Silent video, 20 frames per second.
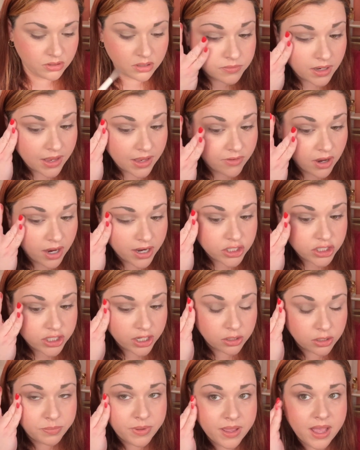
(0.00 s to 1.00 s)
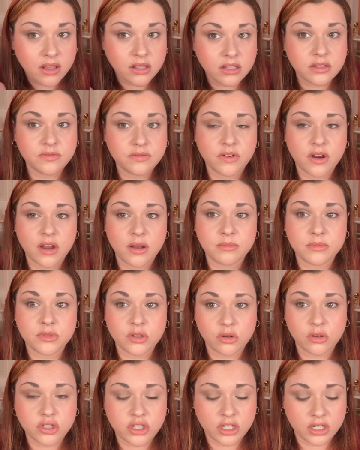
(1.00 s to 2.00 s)
I have eyeshadow palettes from
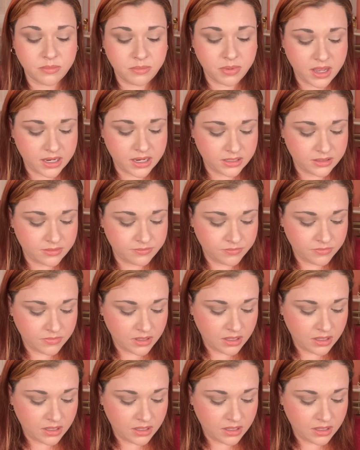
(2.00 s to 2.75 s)
Dolce & Gabbana.